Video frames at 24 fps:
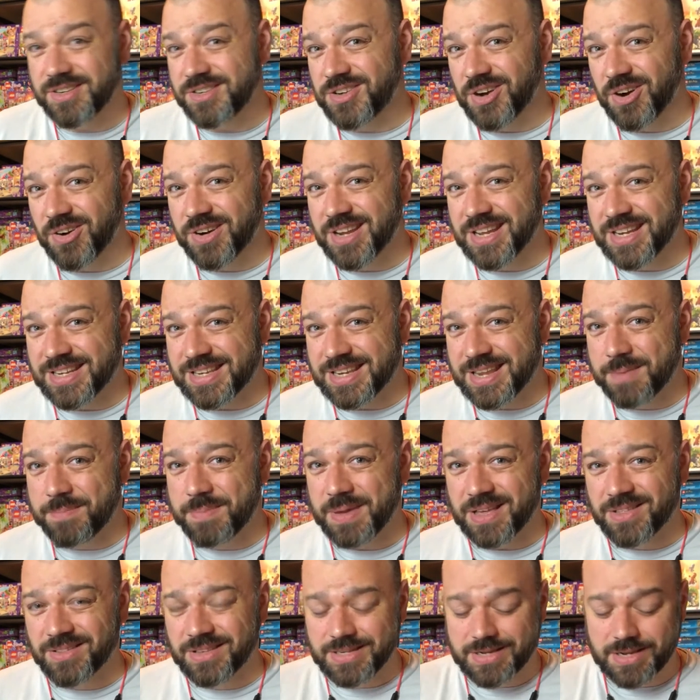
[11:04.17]
Target
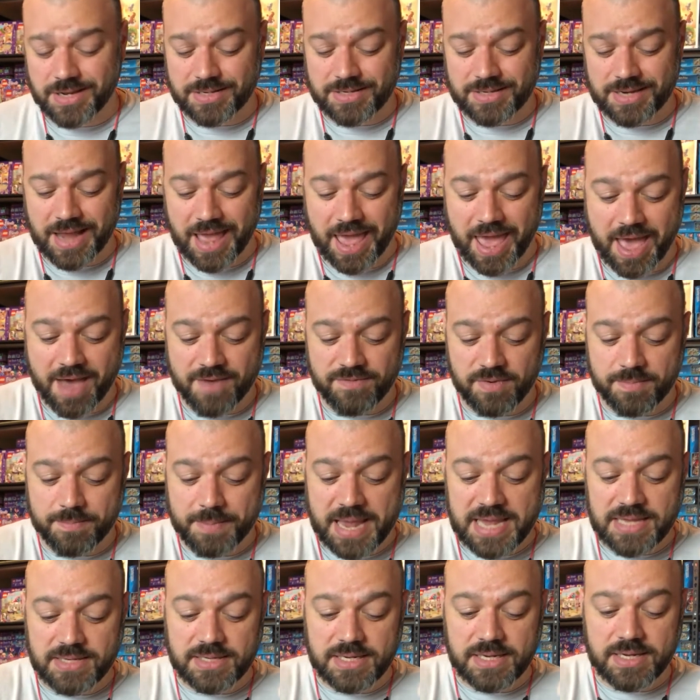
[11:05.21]
typically doesn't have
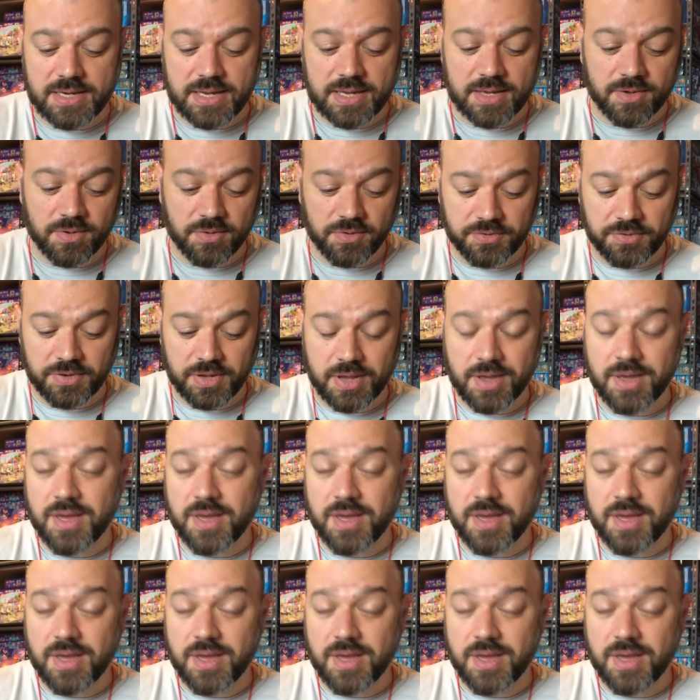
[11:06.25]
amazing deals.